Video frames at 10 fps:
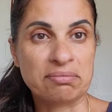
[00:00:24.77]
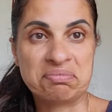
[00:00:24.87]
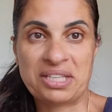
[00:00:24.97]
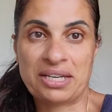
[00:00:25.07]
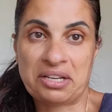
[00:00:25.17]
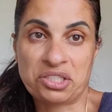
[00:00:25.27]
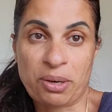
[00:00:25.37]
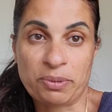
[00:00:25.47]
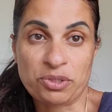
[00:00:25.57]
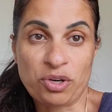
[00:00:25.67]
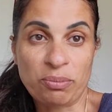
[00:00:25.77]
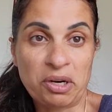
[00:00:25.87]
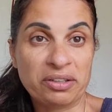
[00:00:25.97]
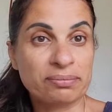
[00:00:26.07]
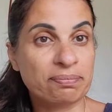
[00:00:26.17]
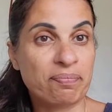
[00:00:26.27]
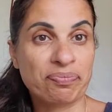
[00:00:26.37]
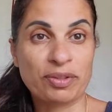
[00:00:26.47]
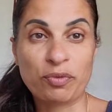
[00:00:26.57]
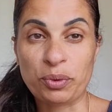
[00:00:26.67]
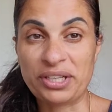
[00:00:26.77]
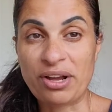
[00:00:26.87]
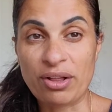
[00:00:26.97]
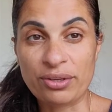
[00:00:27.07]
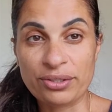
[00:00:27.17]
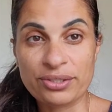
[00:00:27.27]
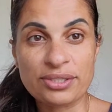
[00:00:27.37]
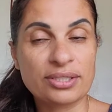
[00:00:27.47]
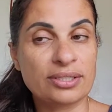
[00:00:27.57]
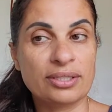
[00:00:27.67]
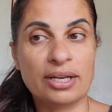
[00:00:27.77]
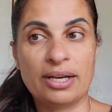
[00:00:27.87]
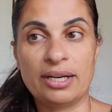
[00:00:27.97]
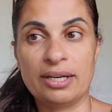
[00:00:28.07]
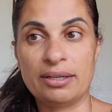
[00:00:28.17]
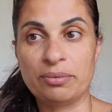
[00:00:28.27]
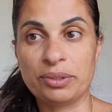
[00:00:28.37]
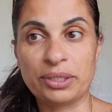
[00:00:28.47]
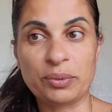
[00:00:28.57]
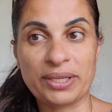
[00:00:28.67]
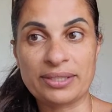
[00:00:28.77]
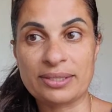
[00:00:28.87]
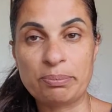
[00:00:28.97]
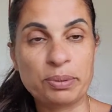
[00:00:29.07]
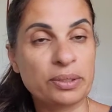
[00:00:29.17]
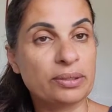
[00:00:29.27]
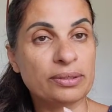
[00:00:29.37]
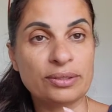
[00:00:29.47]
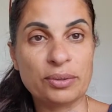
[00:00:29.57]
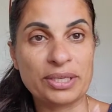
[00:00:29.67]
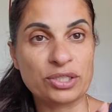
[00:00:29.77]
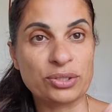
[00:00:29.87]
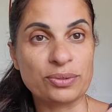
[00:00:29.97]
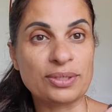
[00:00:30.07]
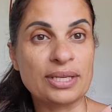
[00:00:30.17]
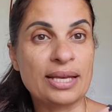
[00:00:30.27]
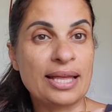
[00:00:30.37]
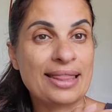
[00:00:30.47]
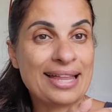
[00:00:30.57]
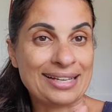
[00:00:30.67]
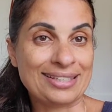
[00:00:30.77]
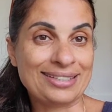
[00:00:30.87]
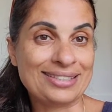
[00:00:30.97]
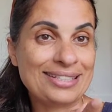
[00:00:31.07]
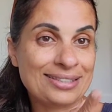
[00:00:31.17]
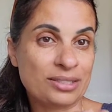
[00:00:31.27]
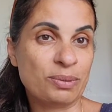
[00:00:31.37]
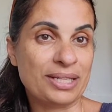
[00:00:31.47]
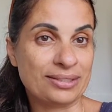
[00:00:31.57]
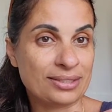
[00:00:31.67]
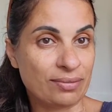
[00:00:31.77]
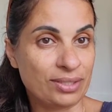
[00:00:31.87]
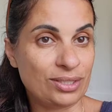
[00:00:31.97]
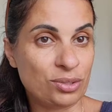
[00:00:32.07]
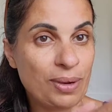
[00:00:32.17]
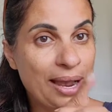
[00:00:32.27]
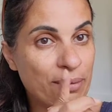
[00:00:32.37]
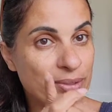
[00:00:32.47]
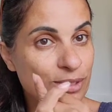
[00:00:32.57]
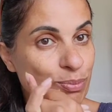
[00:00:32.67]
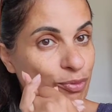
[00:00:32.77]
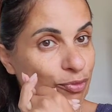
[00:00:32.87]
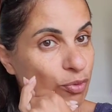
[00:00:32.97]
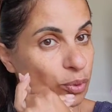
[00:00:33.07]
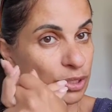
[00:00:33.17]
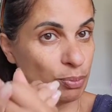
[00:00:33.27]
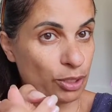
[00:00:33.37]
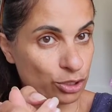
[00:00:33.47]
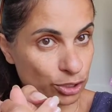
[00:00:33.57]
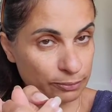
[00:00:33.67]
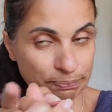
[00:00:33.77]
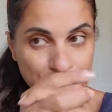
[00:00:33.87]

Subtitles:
Did it at Shoppers Drug Mart. $40, really quick, simple, no issues. That test needs to be done 72 hours before departure.